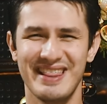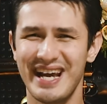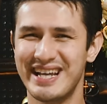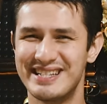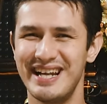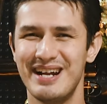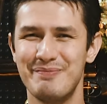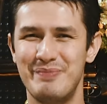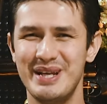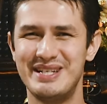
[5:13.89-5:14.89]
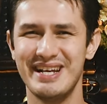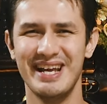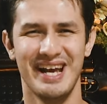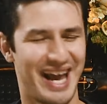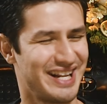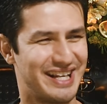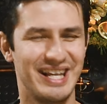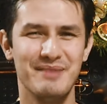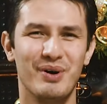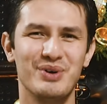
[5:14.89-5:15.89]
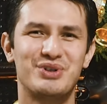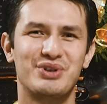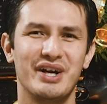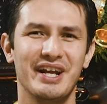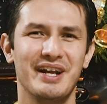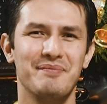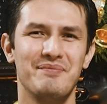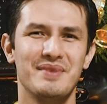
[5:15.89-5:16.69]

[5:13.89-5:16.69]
that can take a beating and keep on trucking.